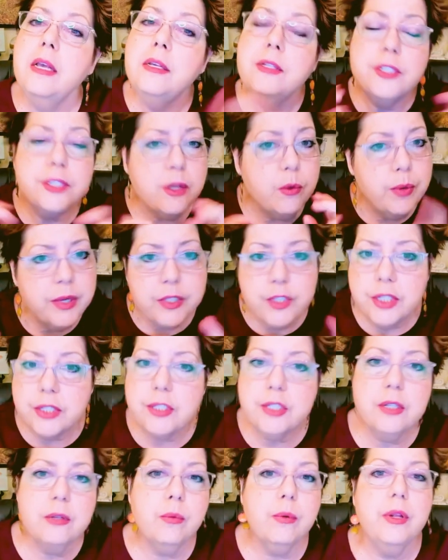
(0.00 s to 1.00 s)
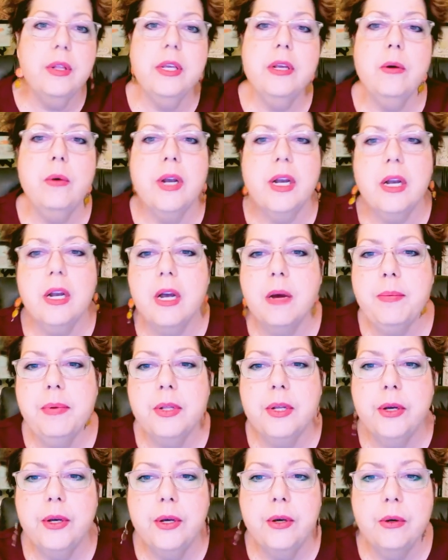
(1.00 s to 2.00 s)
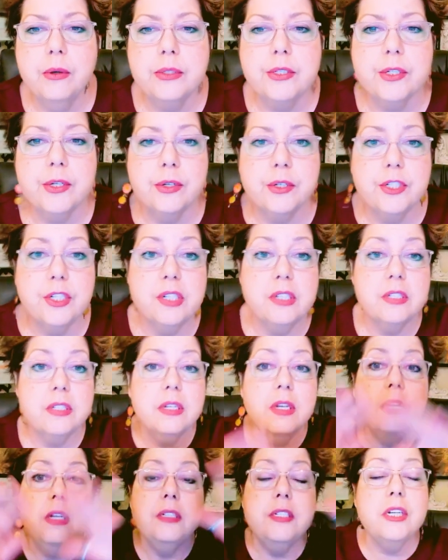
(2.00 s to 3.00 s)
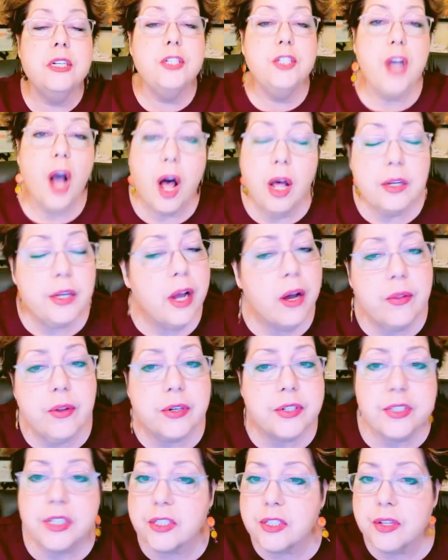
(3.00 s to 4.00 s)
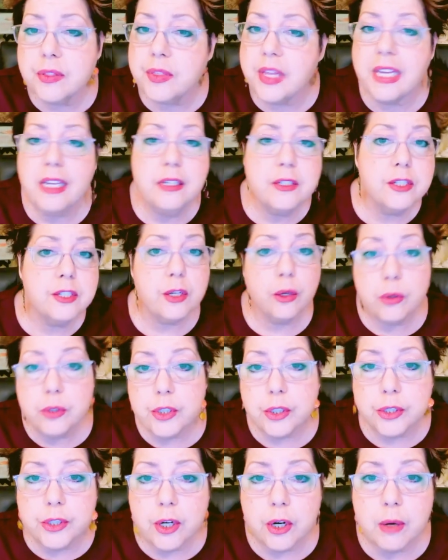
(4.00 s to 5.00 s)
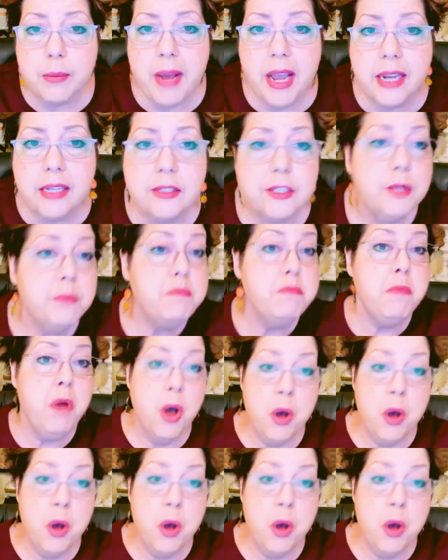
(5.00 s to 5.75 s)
So with just a really quick couple of Google searches, did y'all know there's such a thing as soldier termites?